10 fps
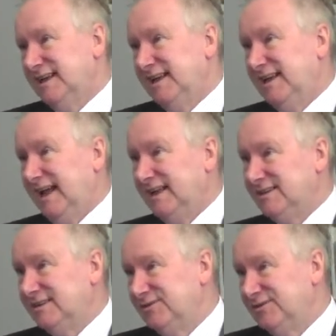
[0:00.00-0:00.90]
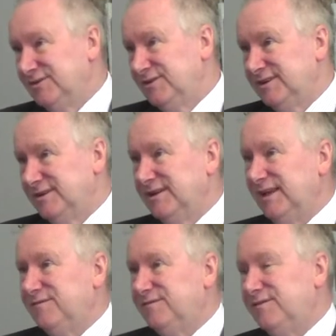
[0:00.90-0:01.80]
and to
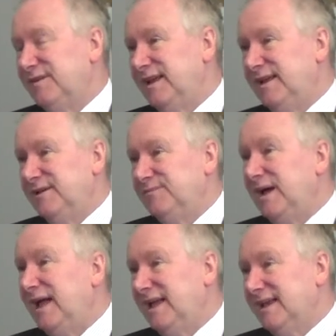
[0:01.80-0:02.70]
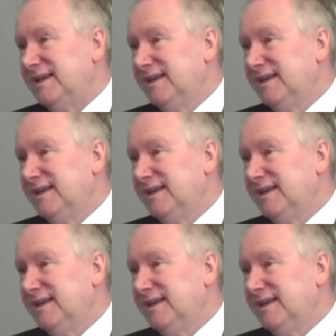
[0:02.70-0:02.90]
give back